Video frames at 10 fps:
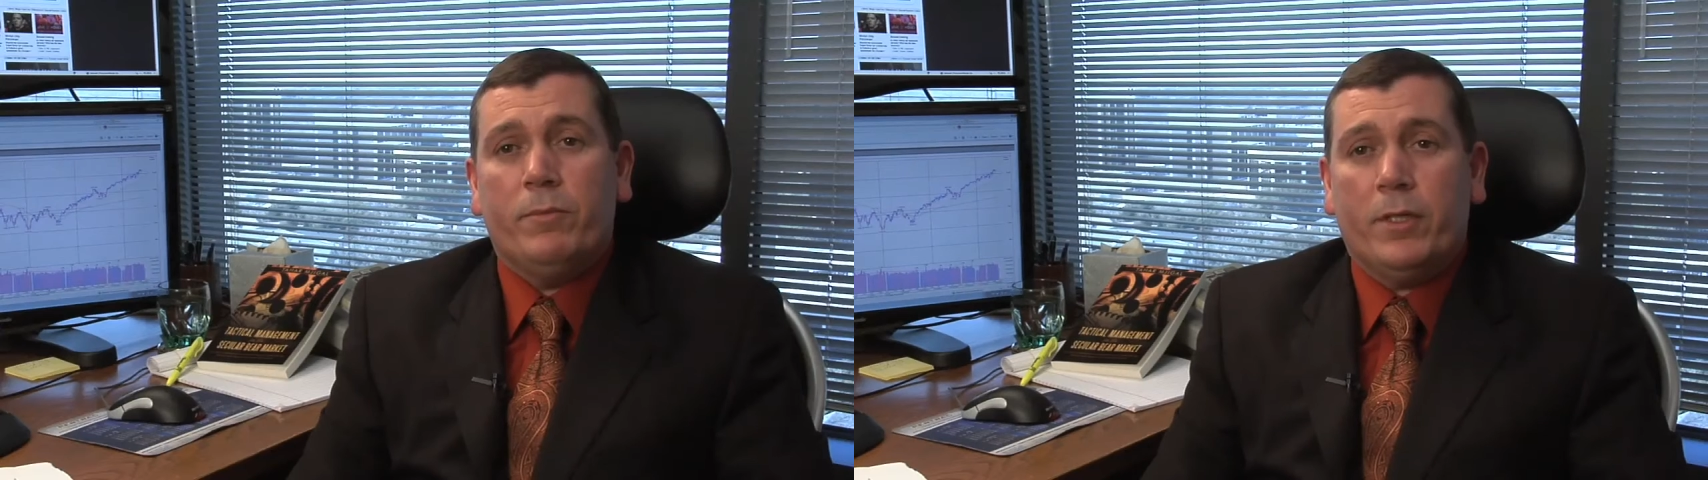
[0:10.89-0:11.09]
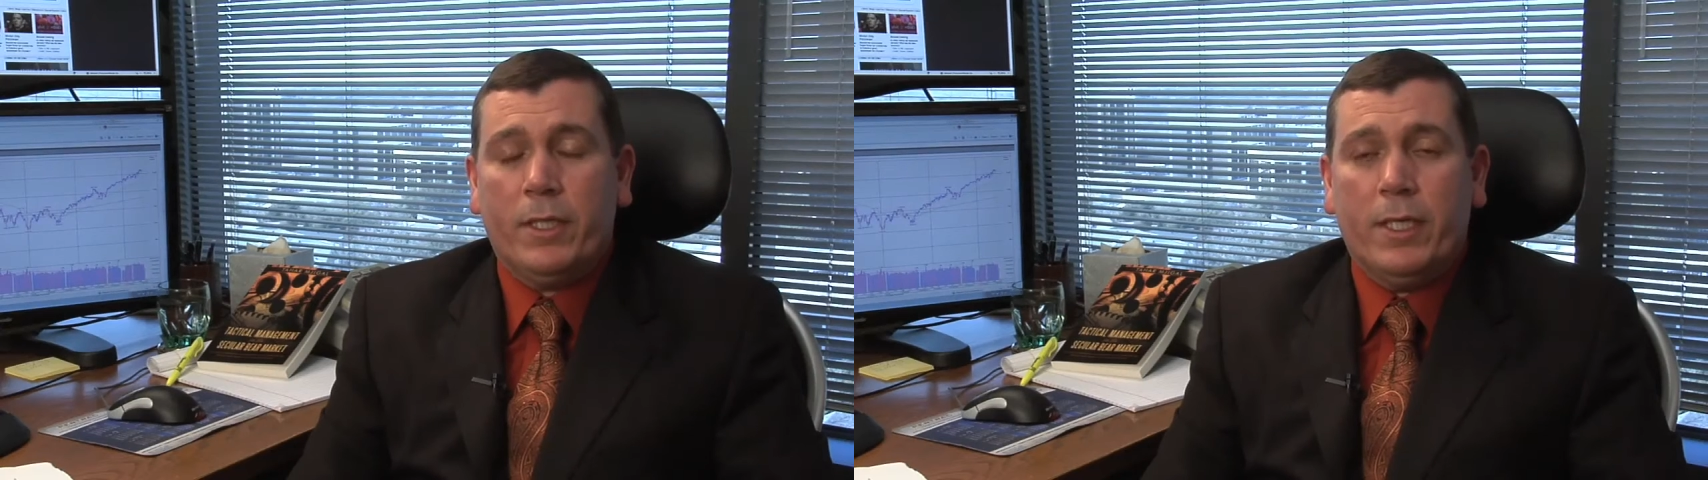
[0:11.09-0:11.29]
the
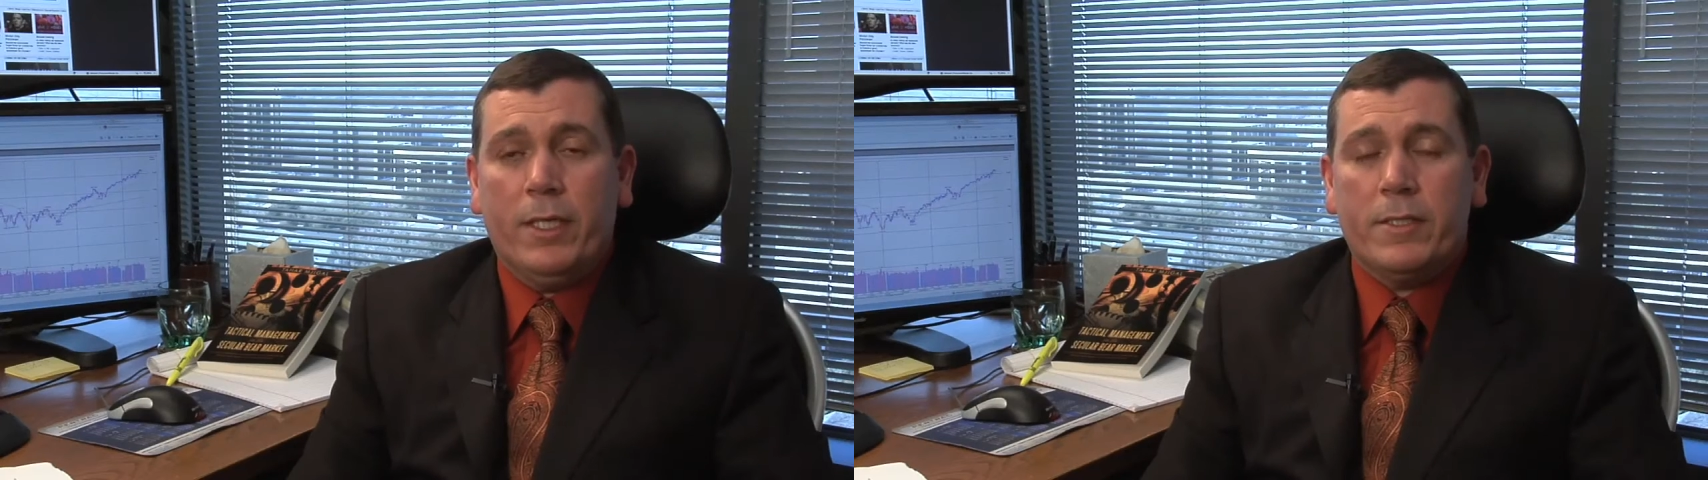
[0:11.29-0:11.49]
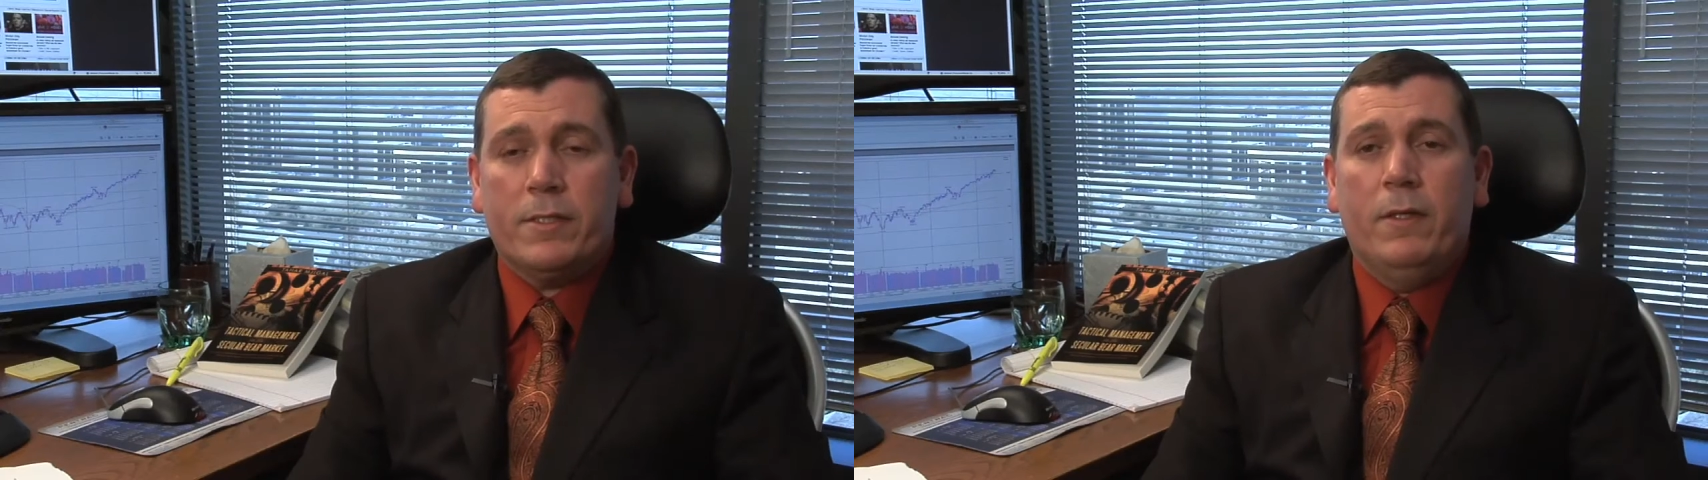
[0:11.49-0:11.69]

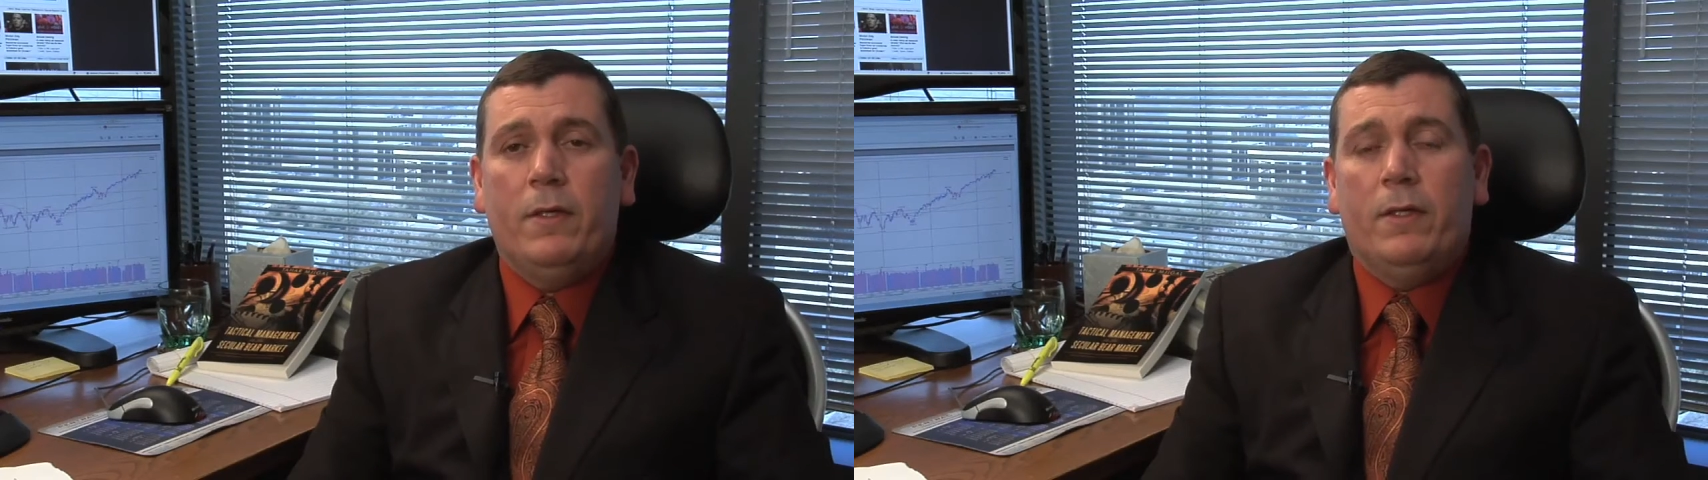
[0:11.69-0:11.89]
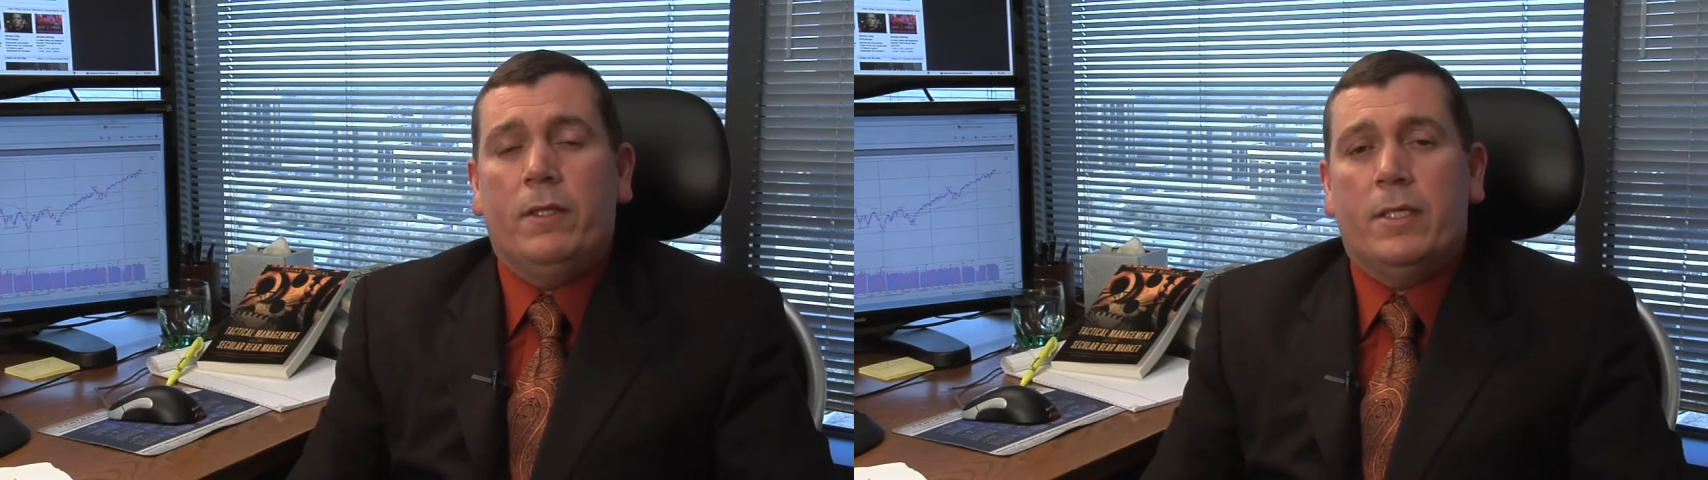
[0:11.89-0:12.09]
markets,
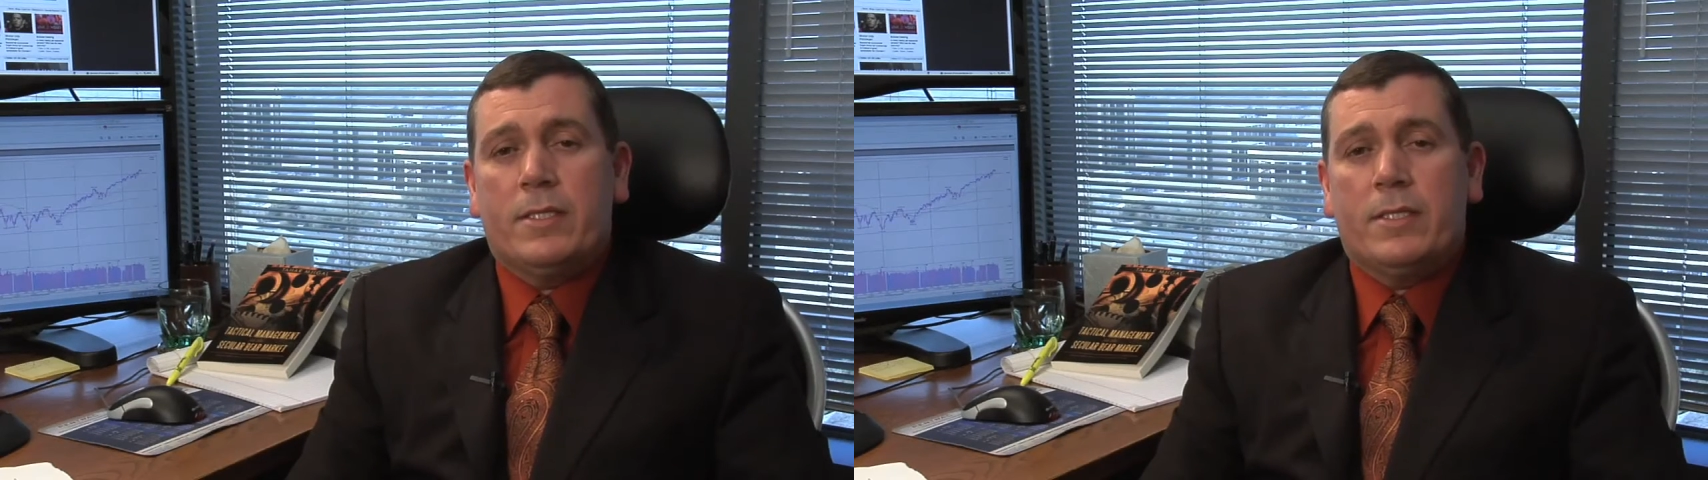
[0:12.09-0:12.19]
the